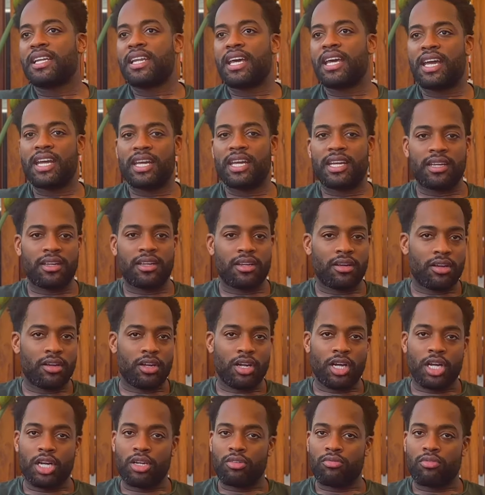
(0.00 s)
hey,
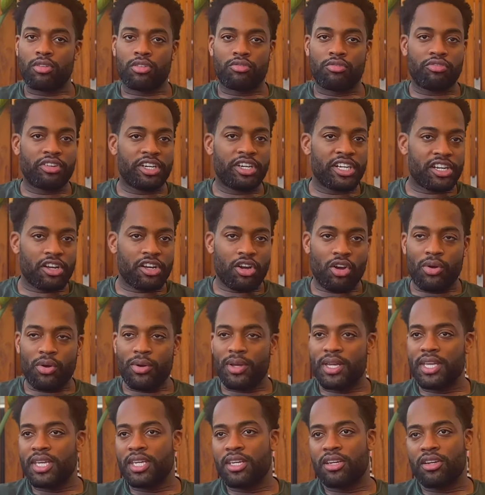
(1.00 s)
Rodrygo,
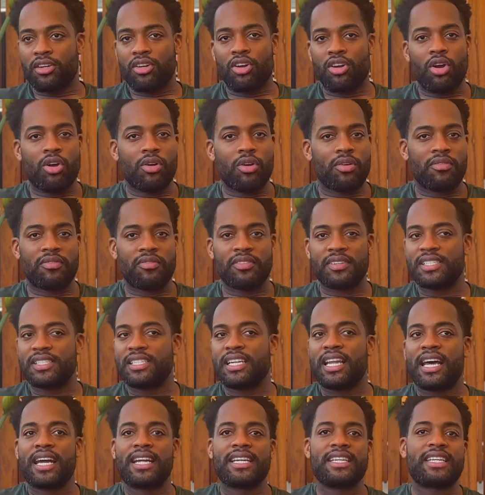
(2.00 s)
he could go if it's
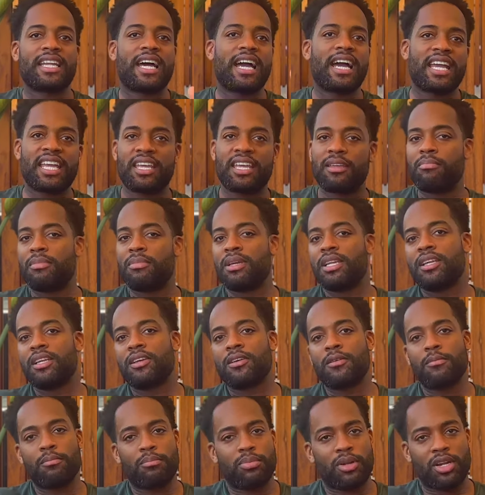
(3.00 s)
like 90
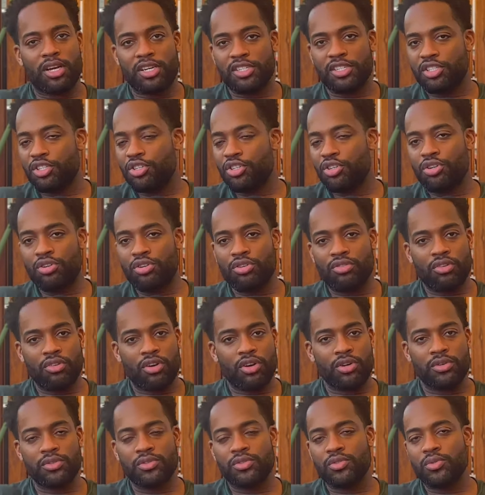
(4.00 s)
million plus
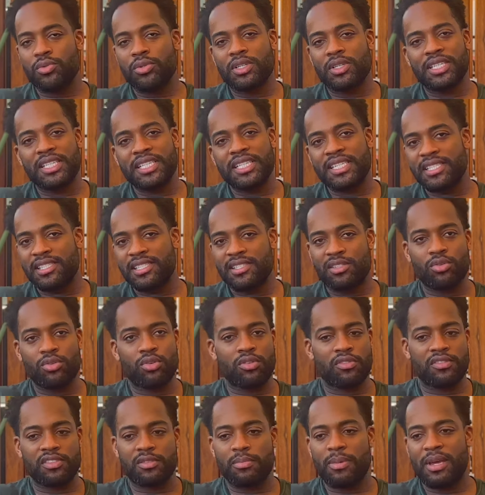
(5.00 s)
euros, all of these sort
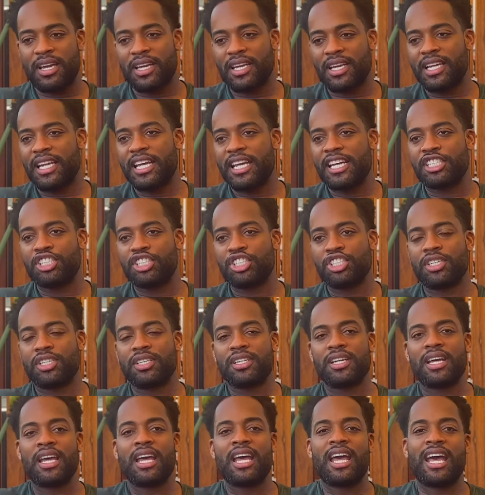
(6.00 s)
of speculation.
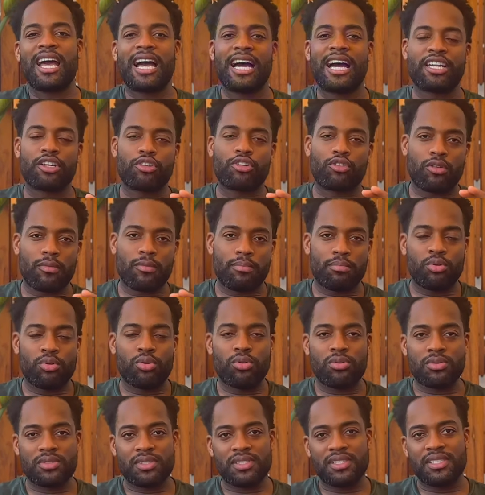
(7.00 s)
And the
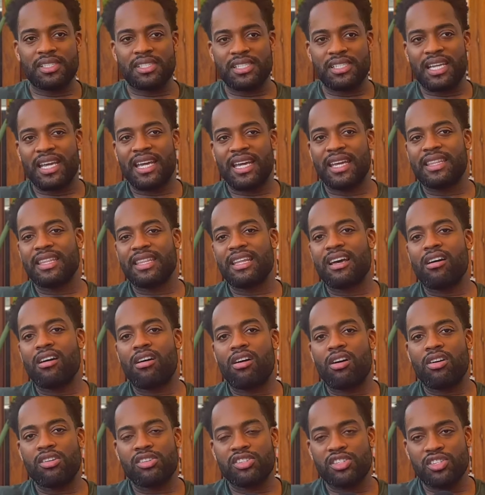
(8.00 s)
reports are saying that
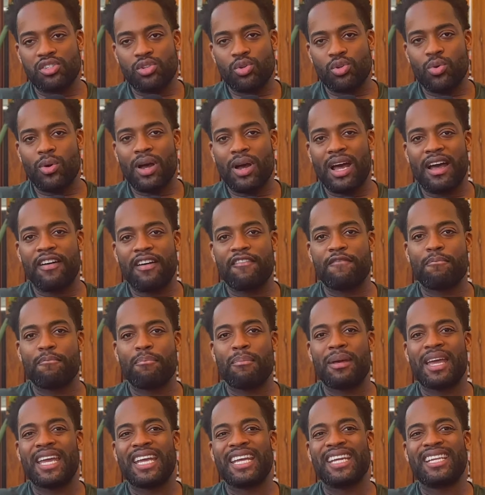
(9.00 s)
Arsenal have
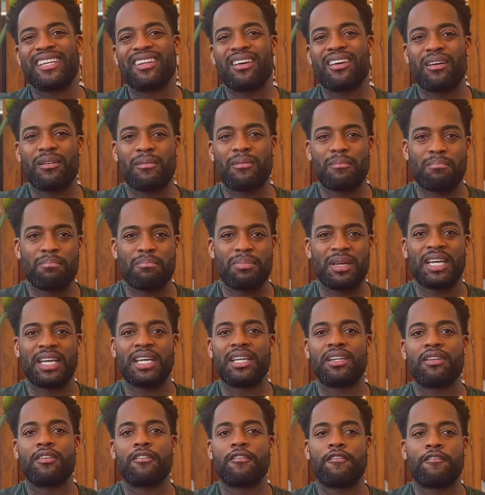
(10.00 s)
made a
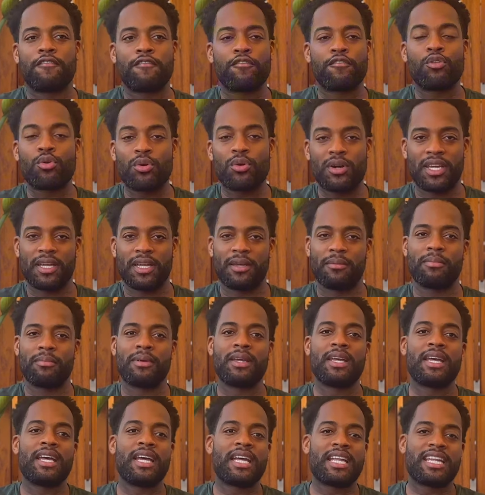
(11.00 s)
bid for him.
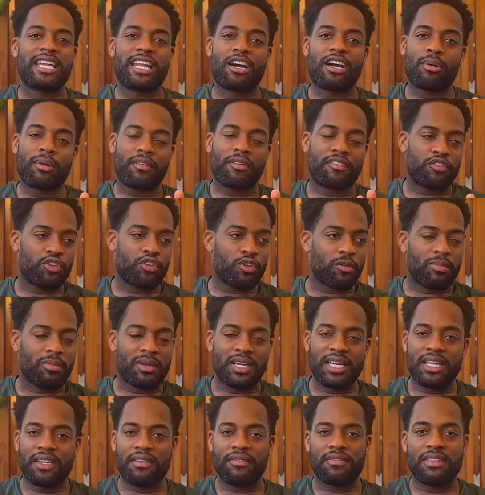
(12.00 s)
Now, if you
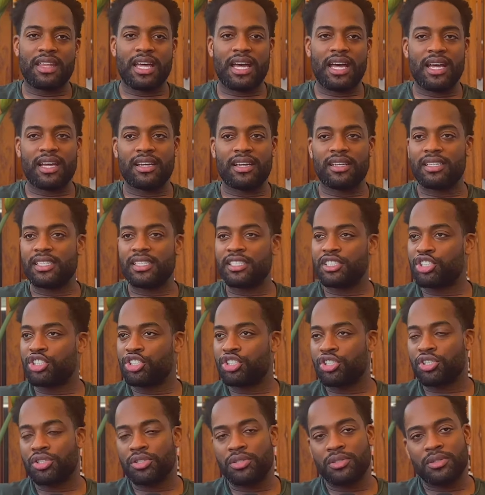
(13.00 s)
believe that is
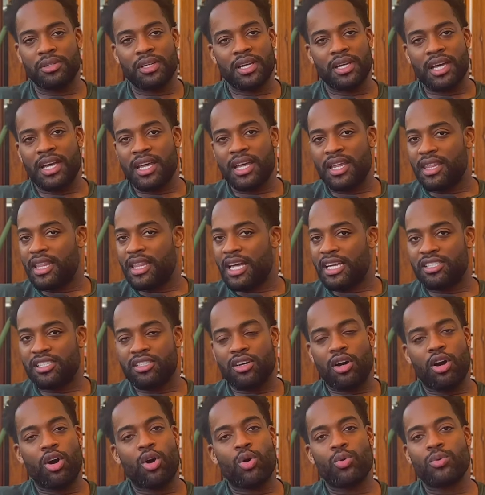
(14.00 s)
true, that's a
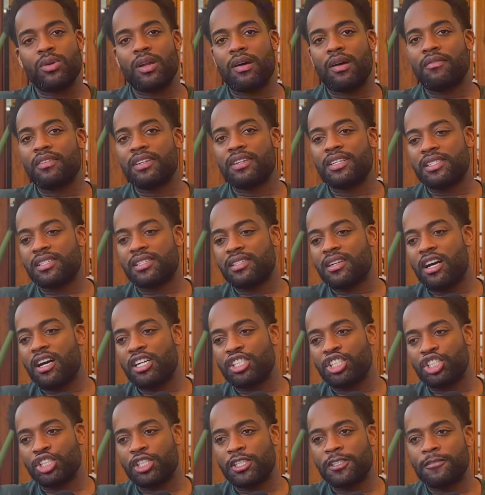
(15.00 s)
whole nother
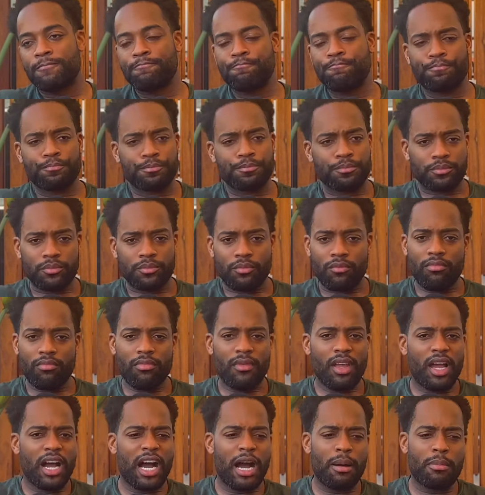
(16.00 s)
discussion.
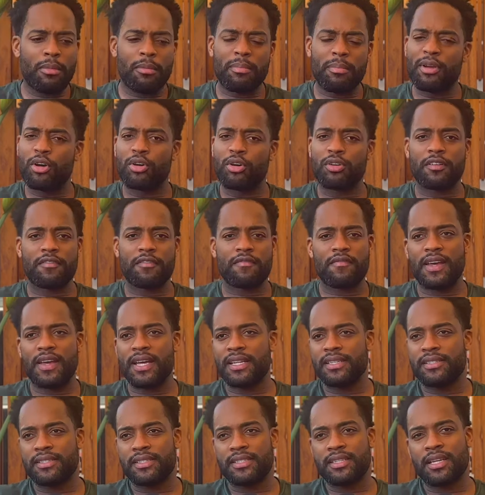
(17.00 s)
I'm a bit on the
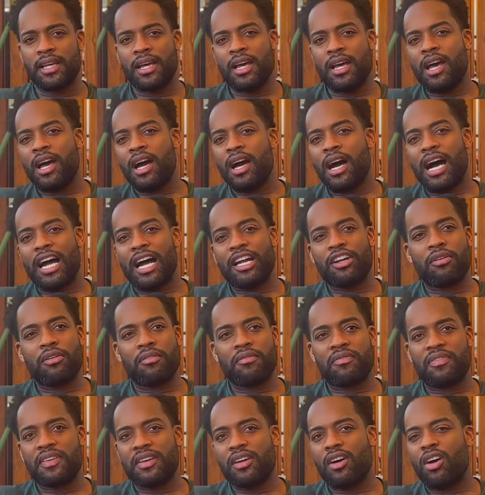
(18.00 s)
fence. I don't
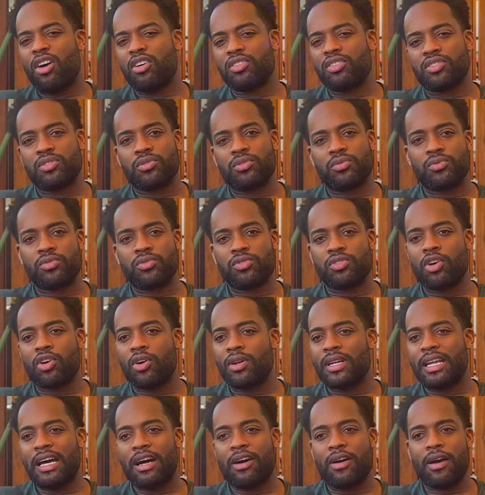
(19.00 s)
think Arsenal's
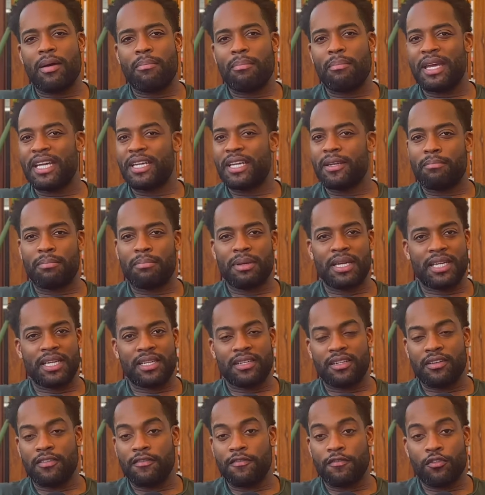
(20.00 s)
gone out and made a
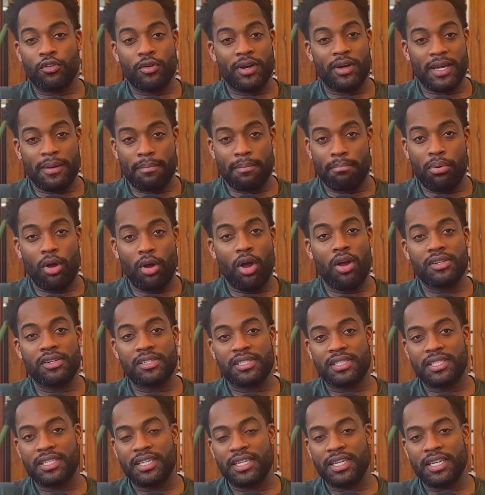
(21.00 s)
bid for him
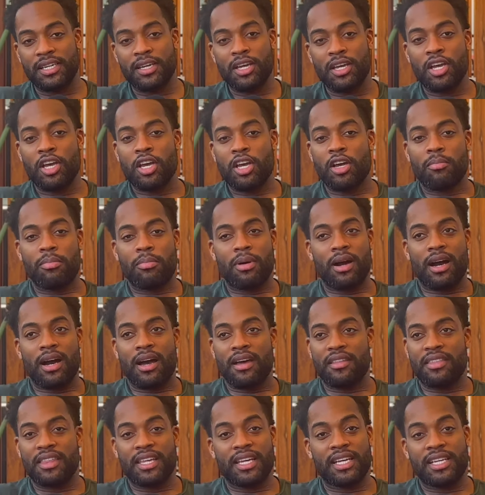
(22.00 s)
personally, but I
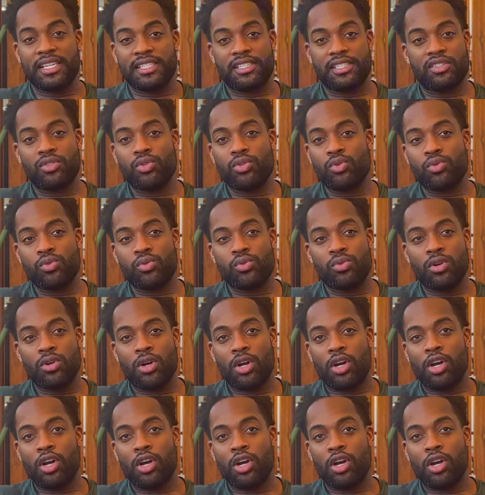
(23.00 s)
think it's still